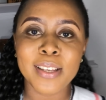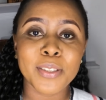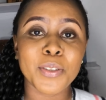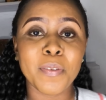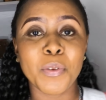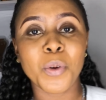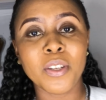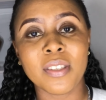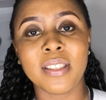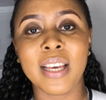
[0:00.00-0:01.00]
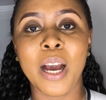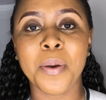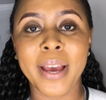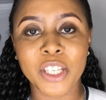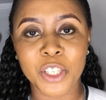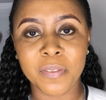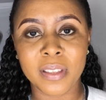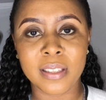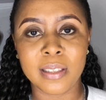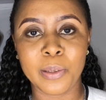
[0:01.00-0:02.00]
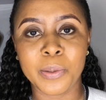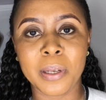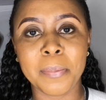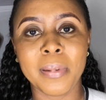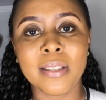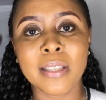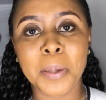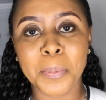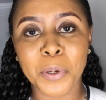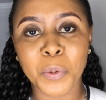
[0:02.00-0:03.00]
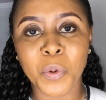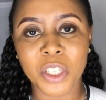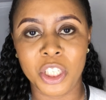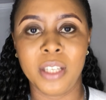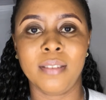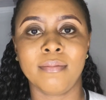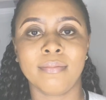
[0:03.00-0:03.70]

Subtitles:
So if you want to see how I achieved this look, please keep on watching.